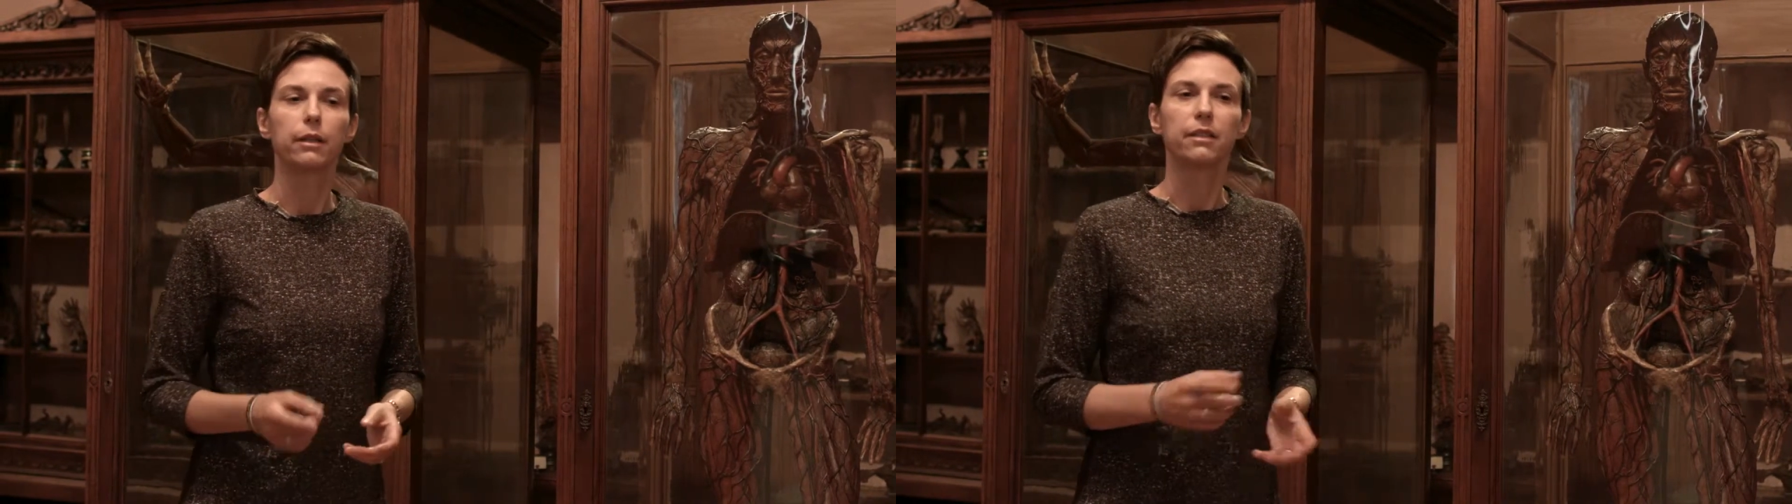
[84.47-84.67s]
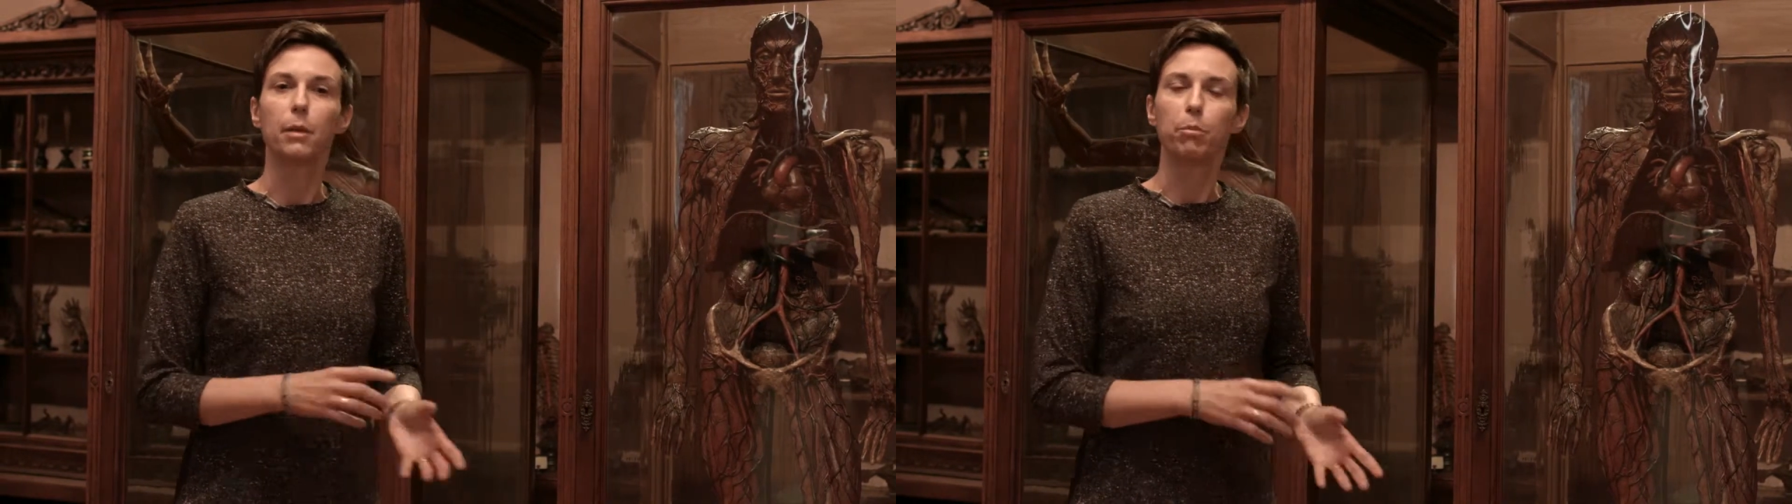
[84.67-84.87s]

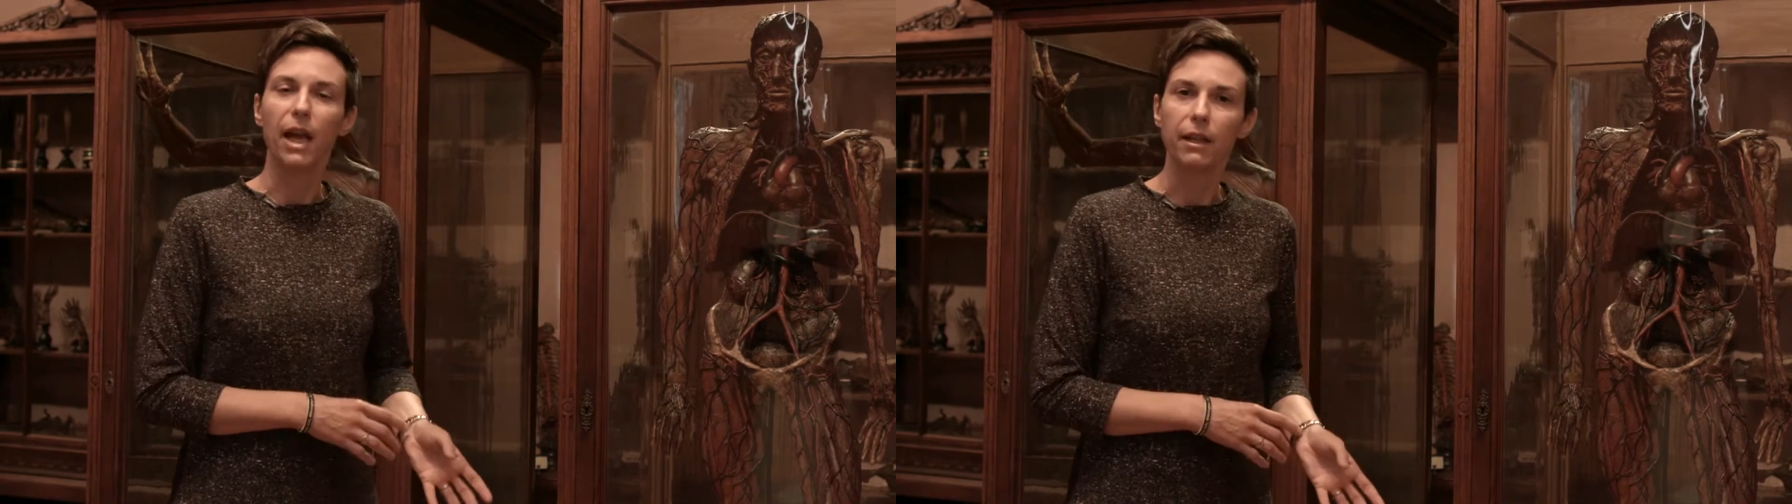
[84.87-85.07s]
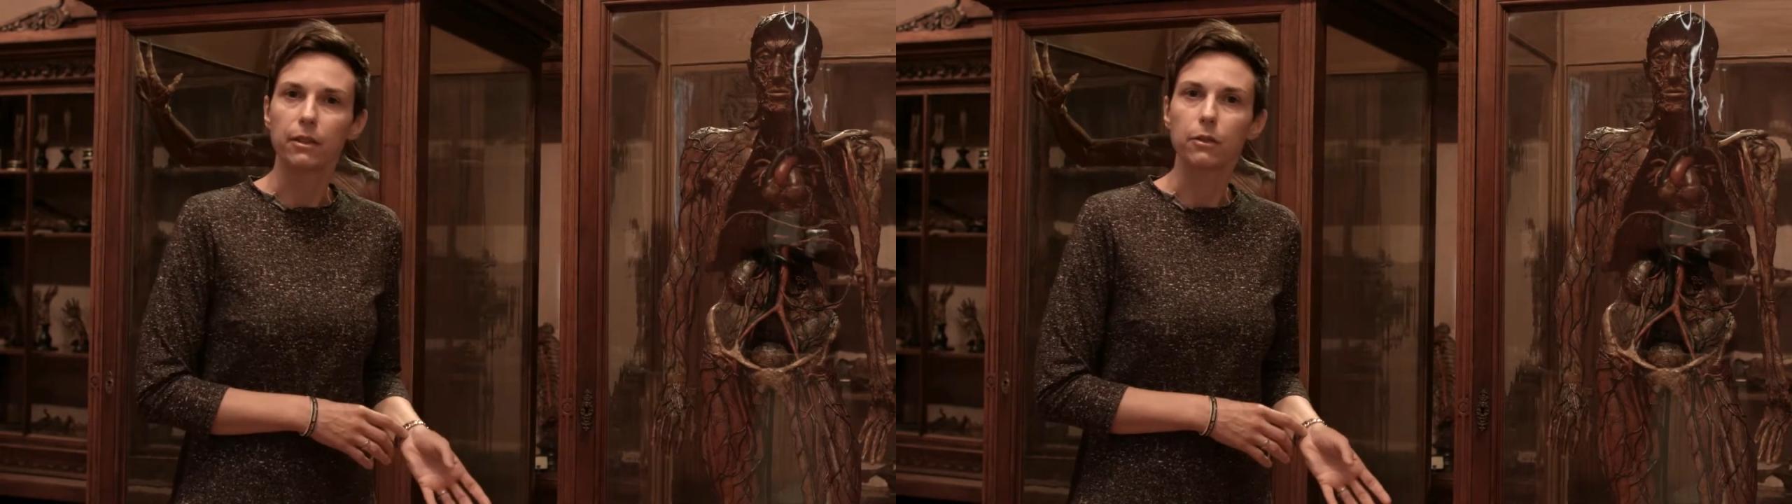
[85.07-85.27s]

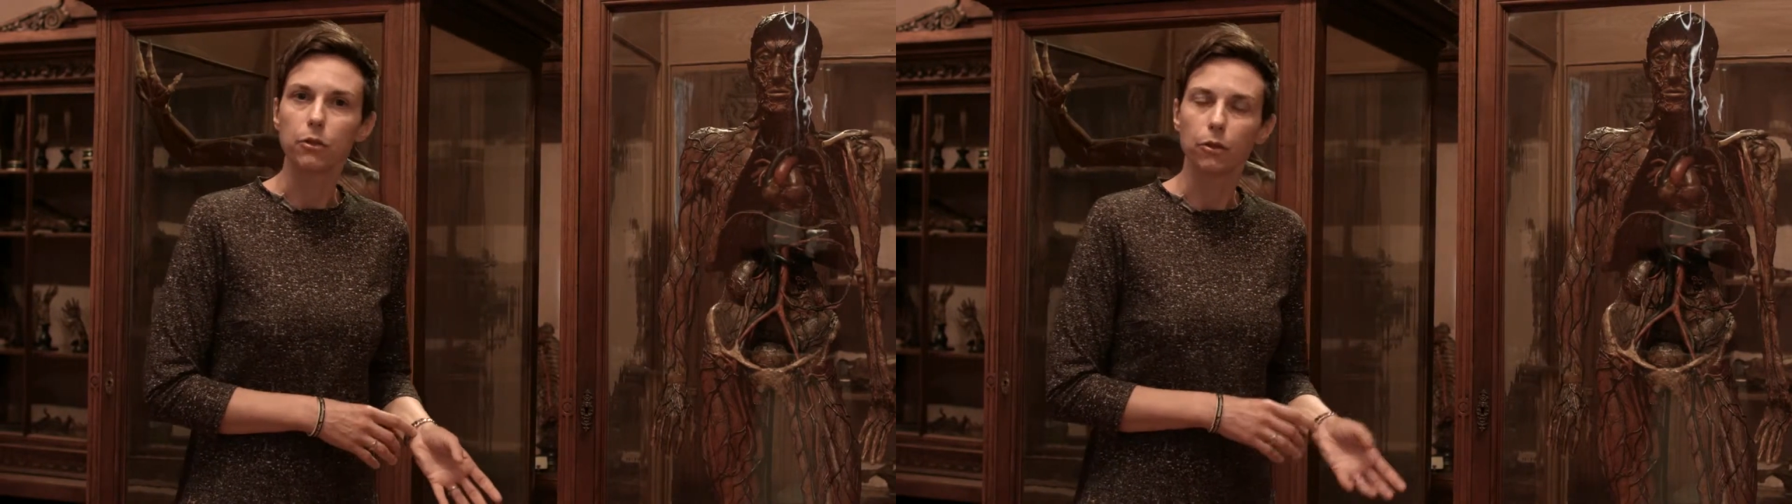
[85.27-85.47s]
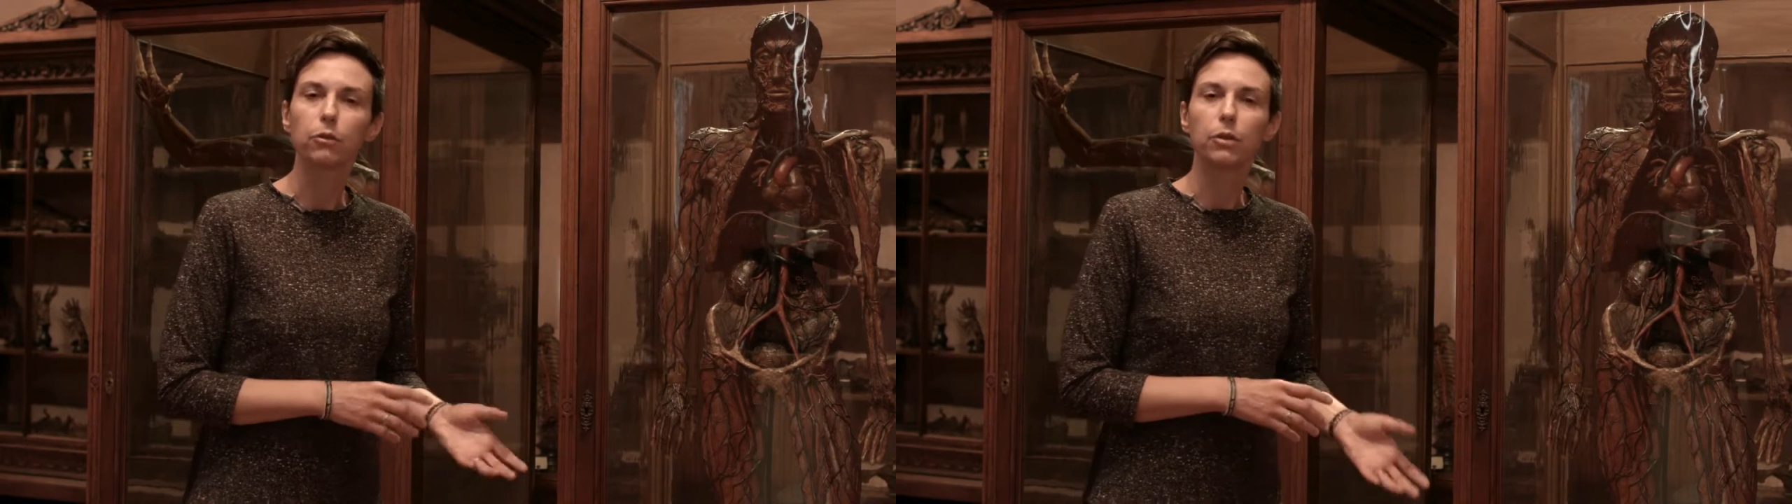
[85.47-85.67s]
dependent
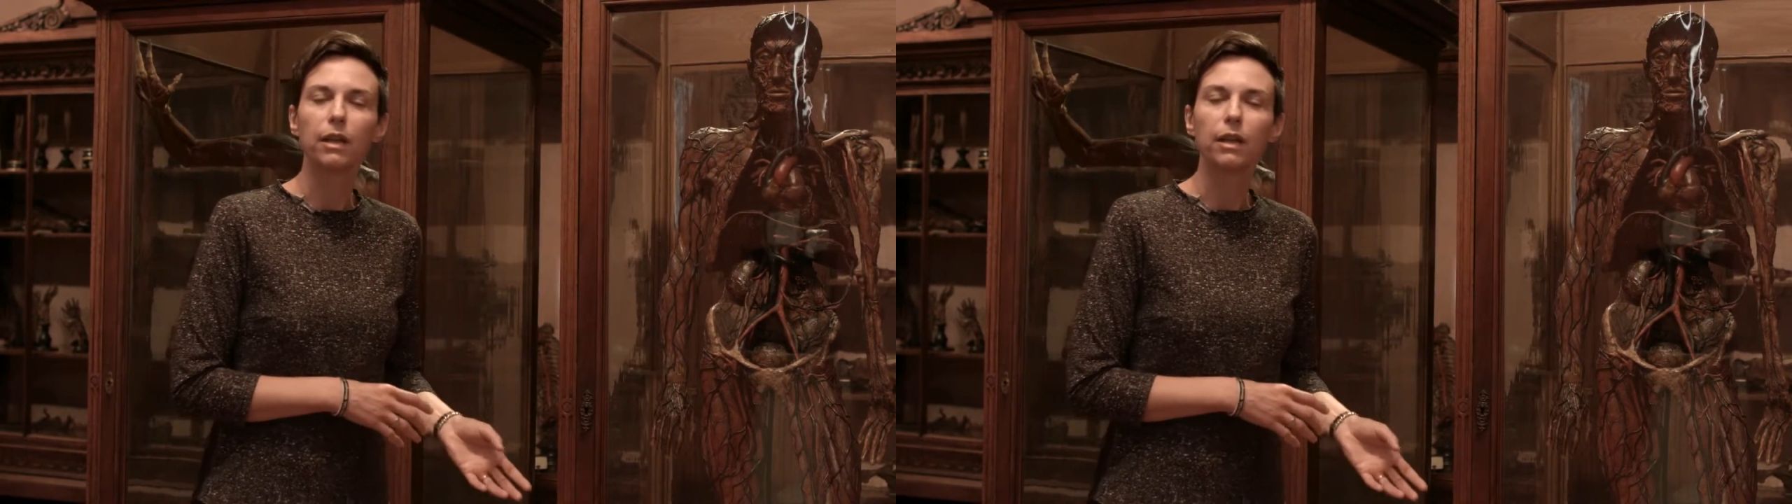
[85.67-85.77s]
on,